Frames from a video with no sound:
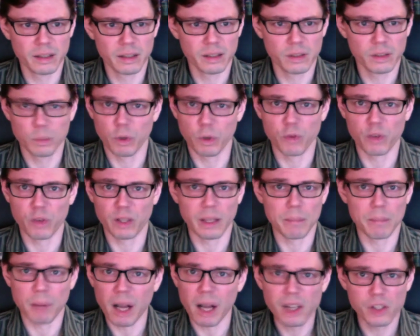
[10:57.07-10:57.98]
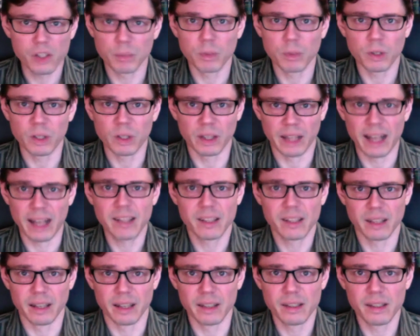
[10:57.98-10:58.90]
It's perfectly possible in that
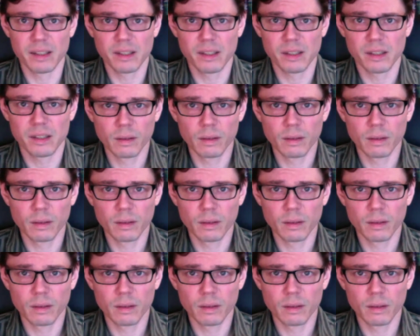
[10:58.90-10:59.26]
sense.